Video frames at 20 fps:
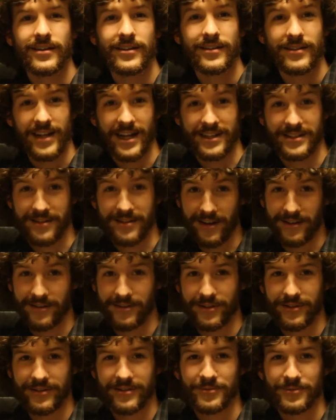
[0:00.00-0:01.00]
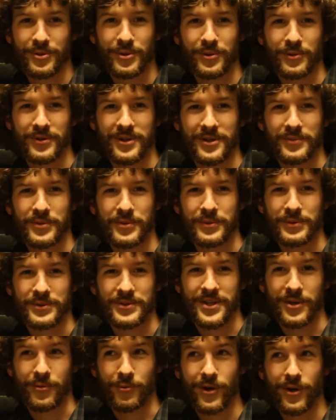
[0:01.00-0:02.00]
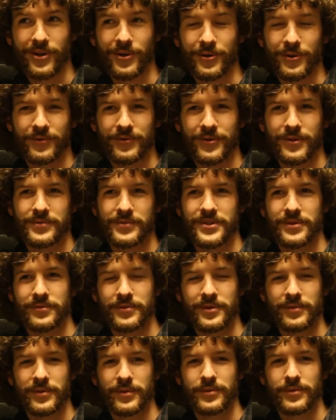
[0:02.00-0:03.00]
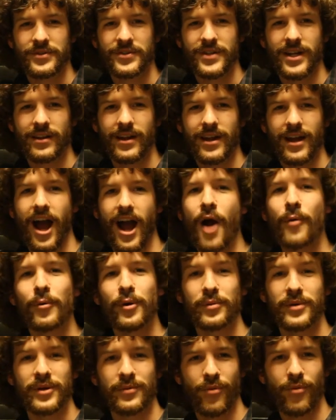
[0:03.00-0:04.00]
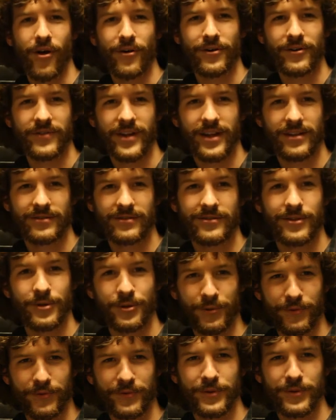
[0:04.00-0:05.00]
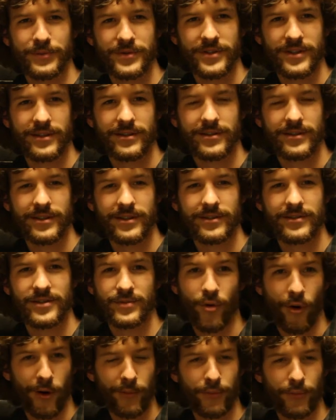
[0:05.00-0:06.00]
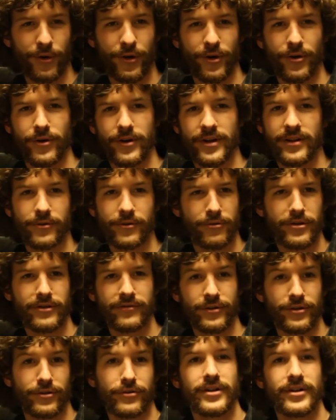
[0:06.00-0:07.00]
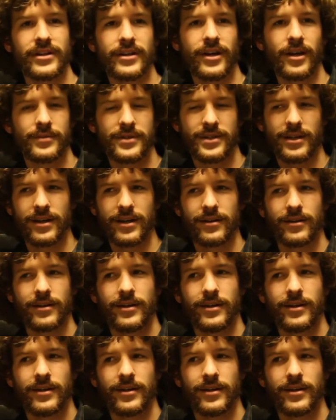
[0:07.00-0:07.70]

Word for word: That's not good. We don't need people to say what local film scene. We need people to say, like, I want to be a part of that local film scene in Spartanburg or in Greenville or in the upstate.